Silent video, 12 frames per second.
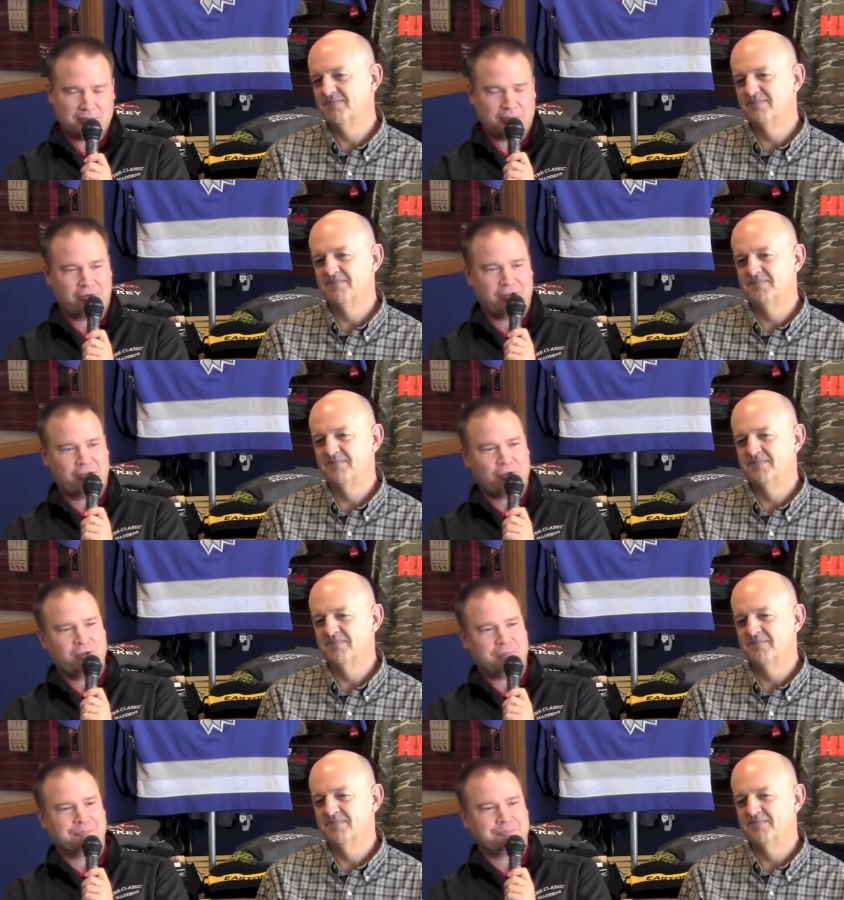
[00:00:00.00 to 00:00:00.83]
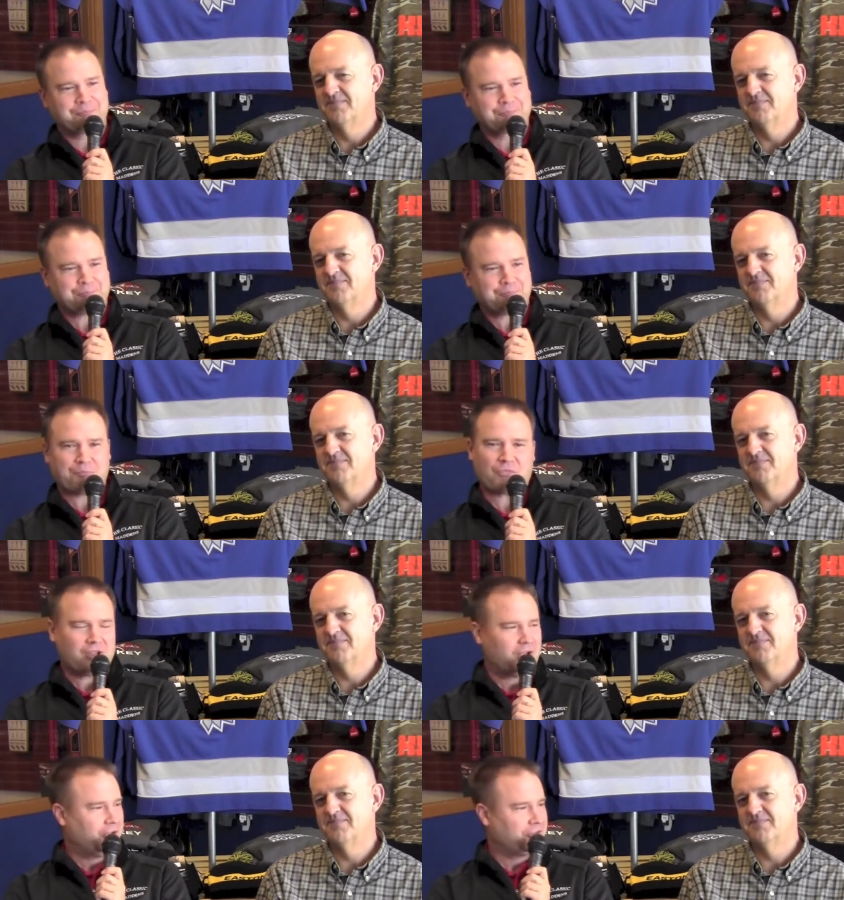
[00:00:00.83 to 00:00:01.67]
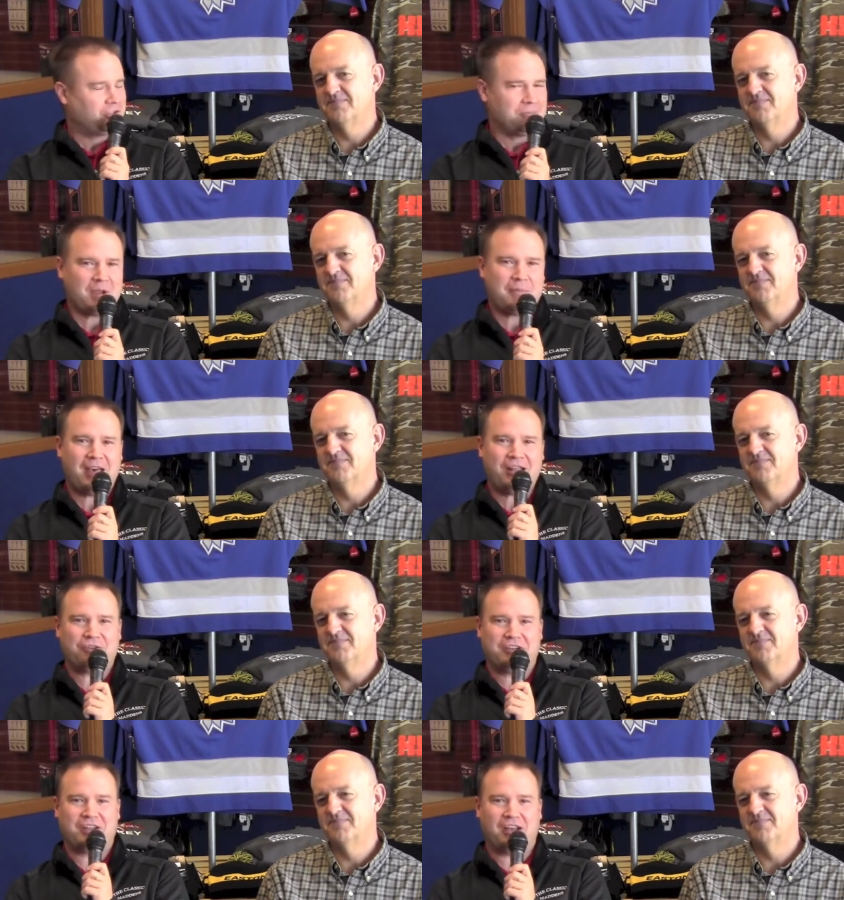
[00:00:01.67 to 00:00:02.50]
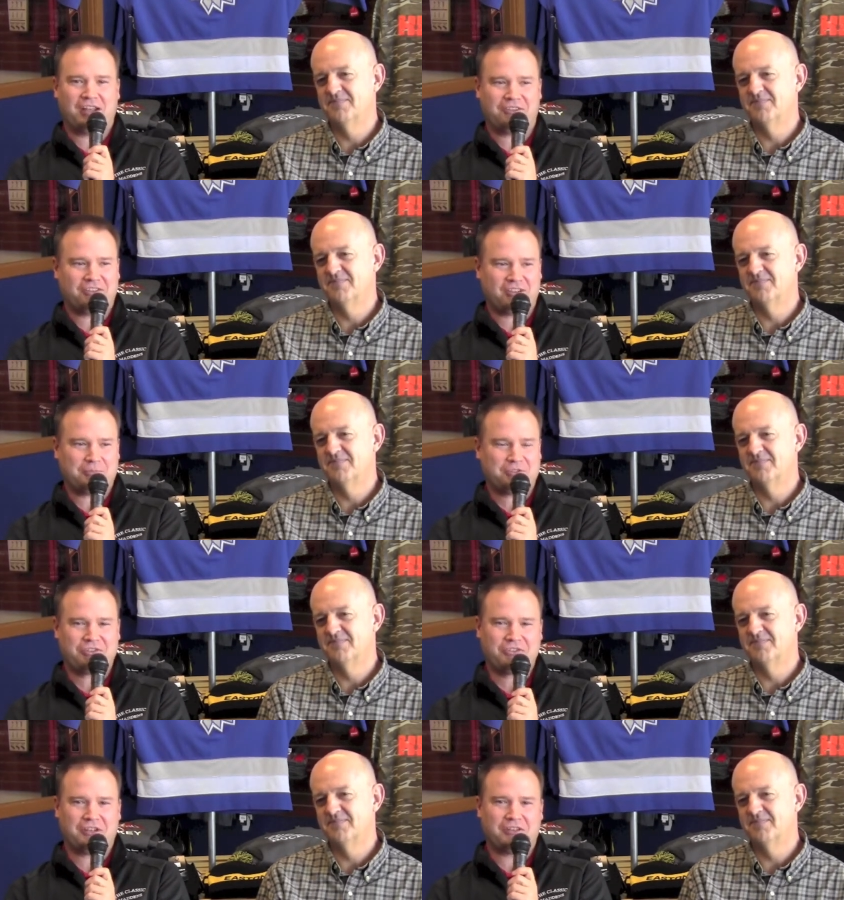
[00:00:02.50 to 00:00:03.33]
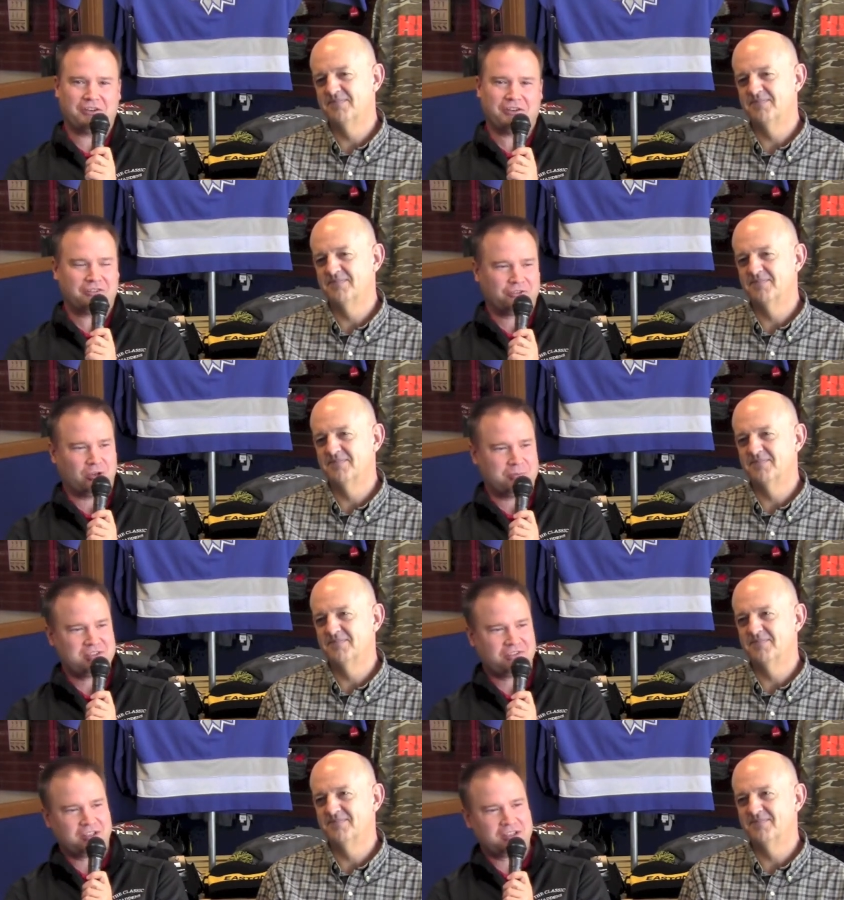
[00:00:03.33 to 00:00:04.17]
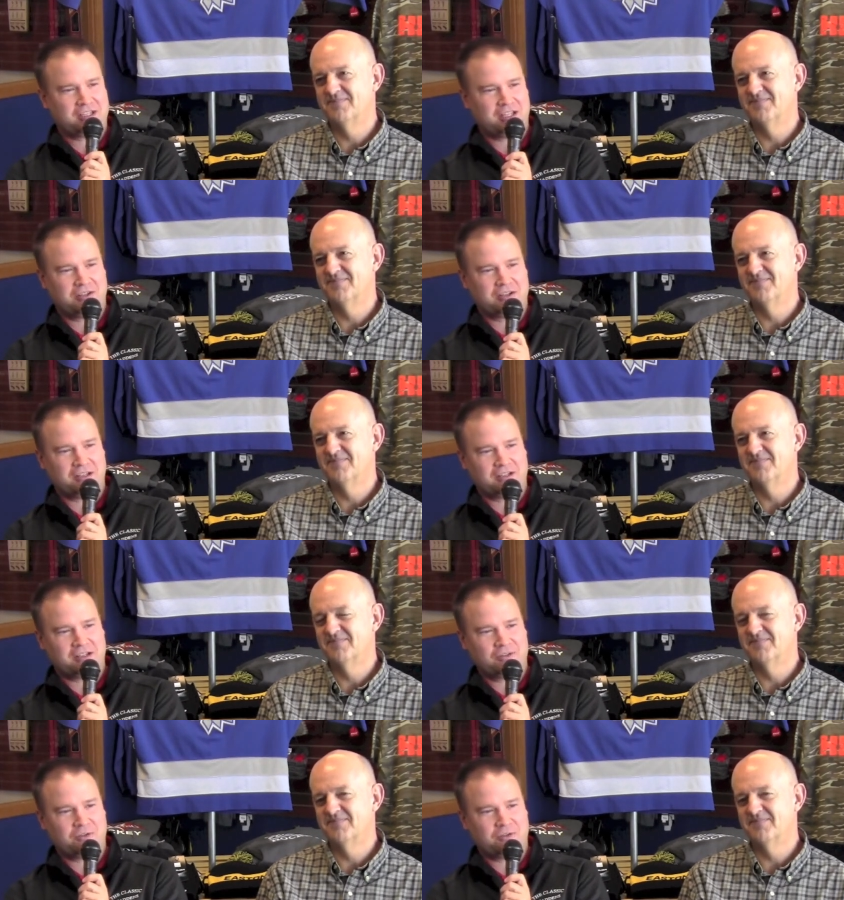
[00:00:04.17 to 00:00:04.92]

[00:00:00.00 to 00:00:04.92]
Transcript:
Speaker 1: my radio, and all of a sudden my battery dies as I'm just sitting there. So I'm in Saint Cloud. I,